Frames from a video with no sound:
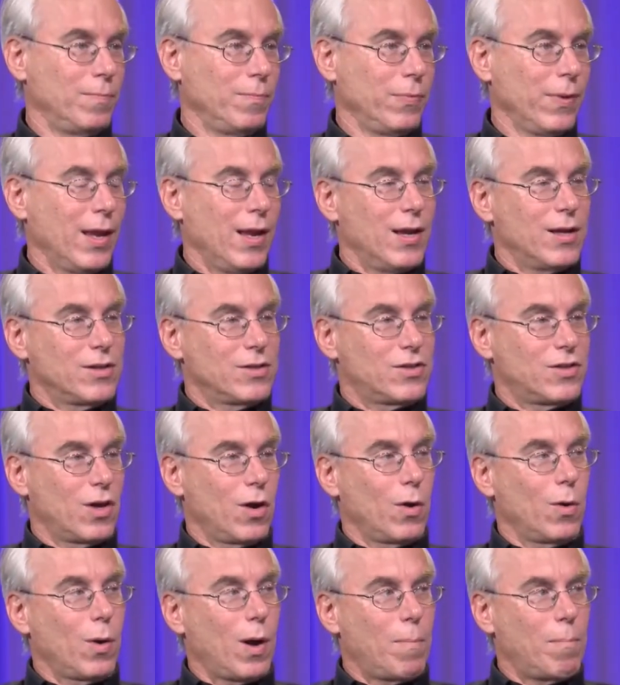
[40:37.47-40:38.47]
Hmm.
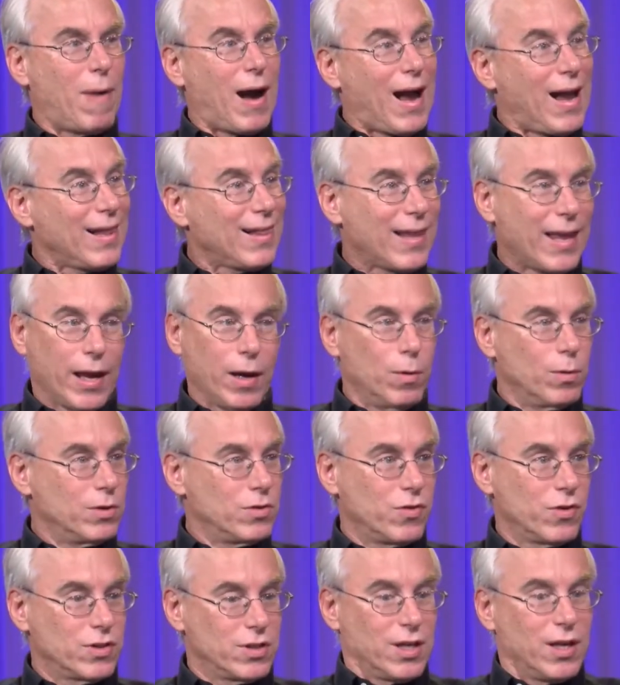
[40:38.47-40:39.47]
So my
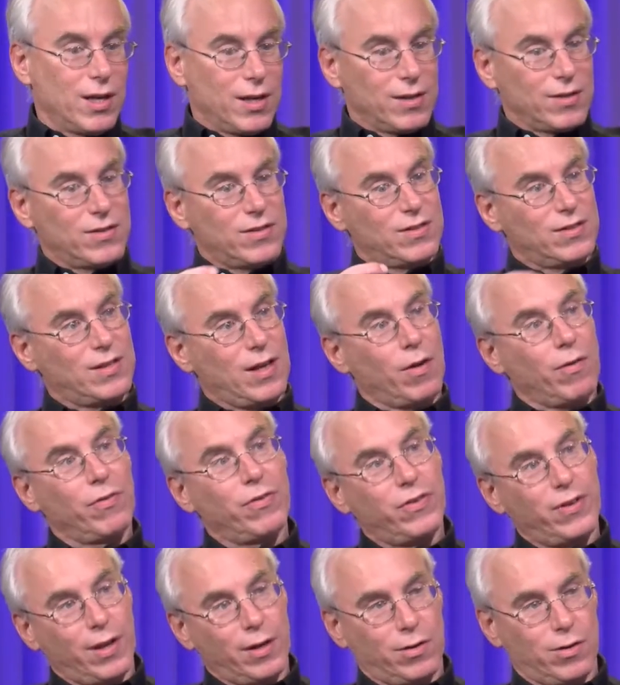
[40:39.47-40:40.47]
language for sin is
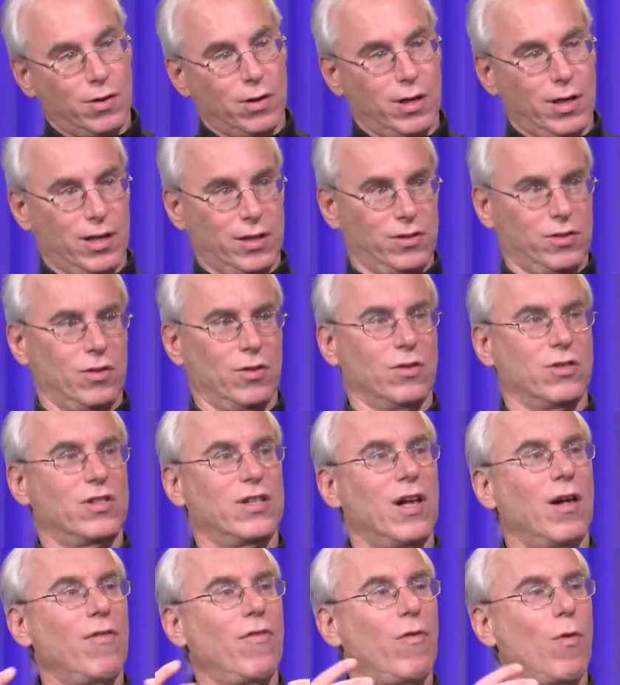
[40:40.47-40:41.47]
self-centeredness or
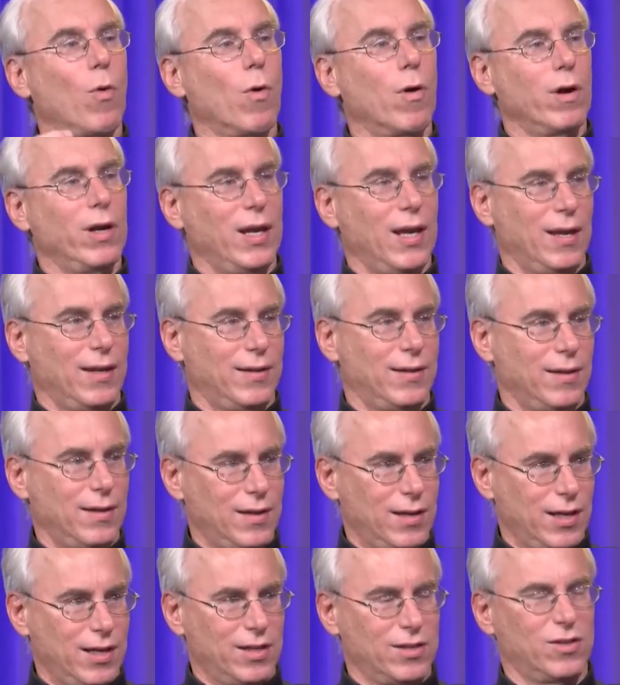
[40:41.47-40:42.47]

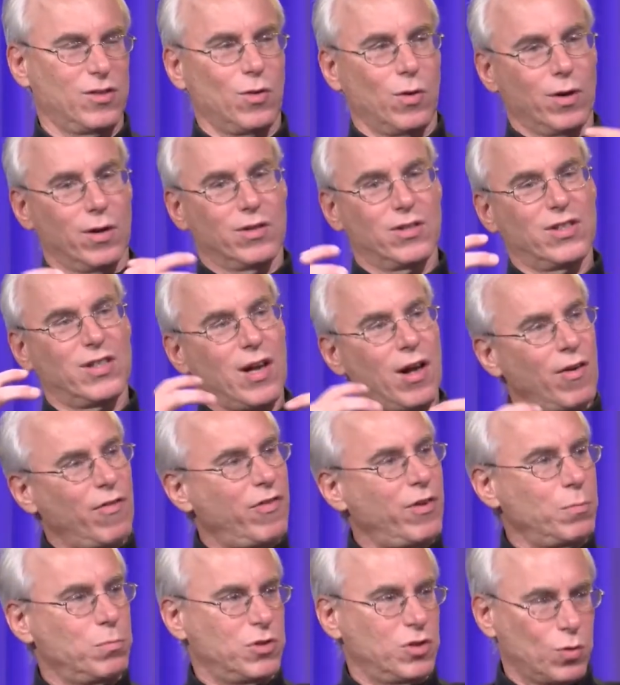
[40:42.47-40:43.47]
self-orientedness or
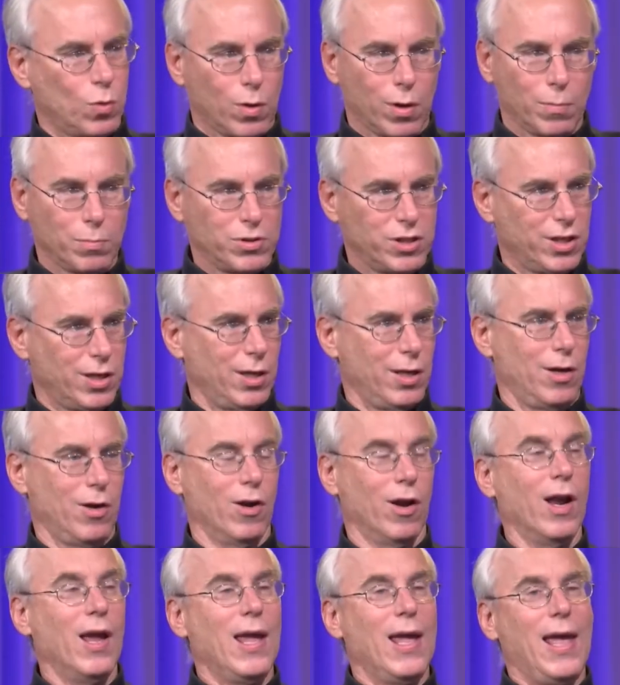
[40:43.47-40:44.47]
self-absorption
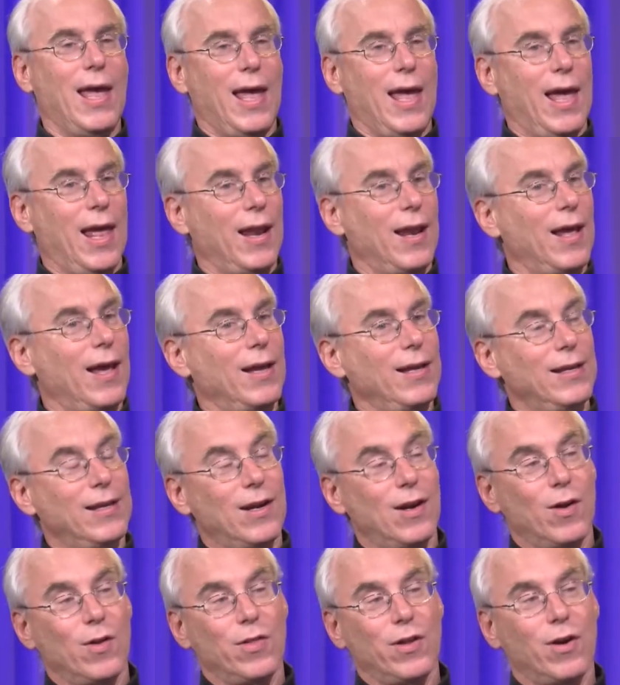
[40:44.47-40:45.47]
or and you
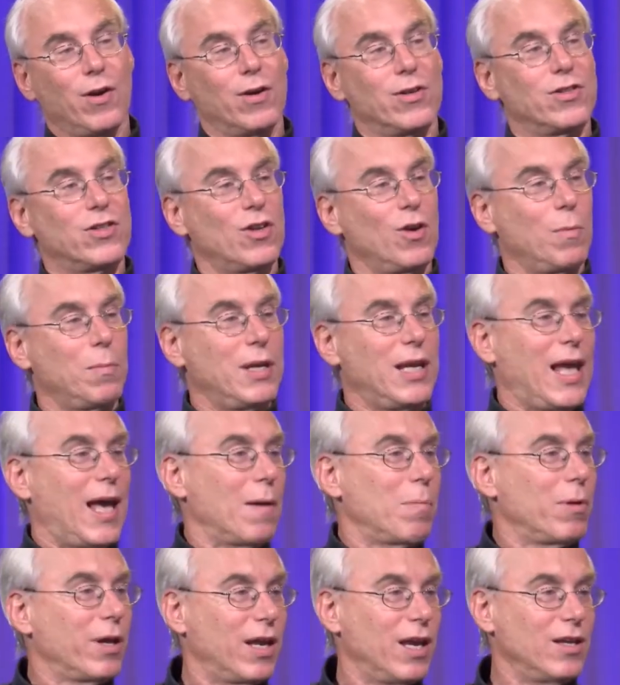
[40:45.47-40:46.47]
know there are so many
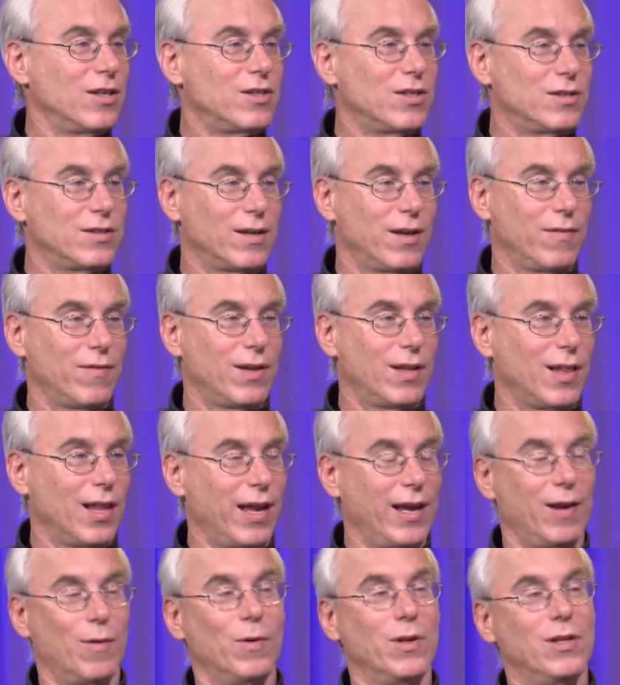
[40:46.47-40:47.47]
applications of it
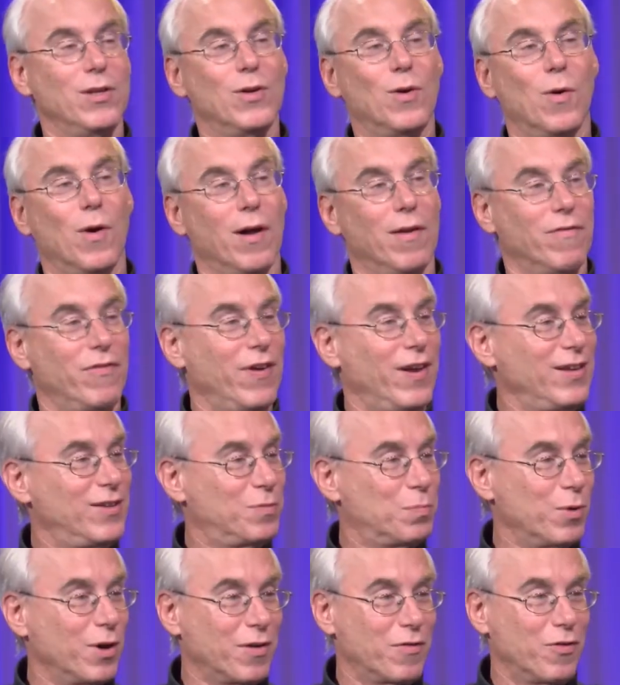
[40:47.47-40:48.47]
like when you go on
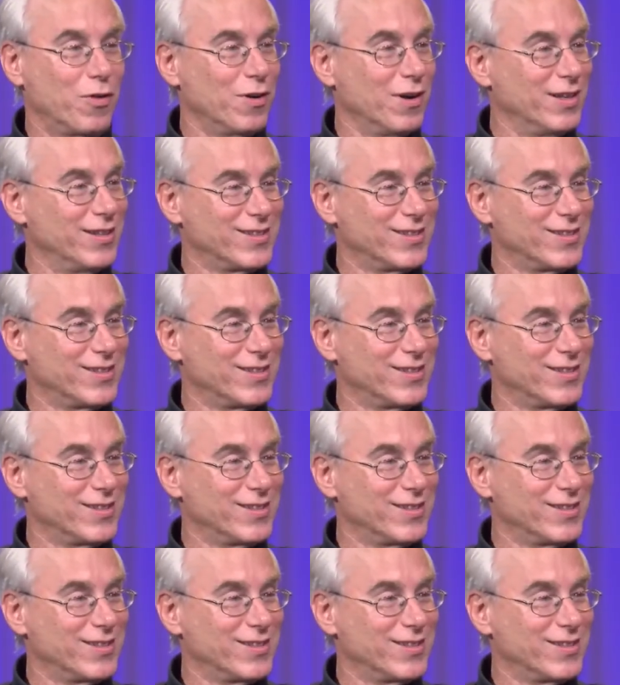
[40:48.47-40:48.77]
Facebook for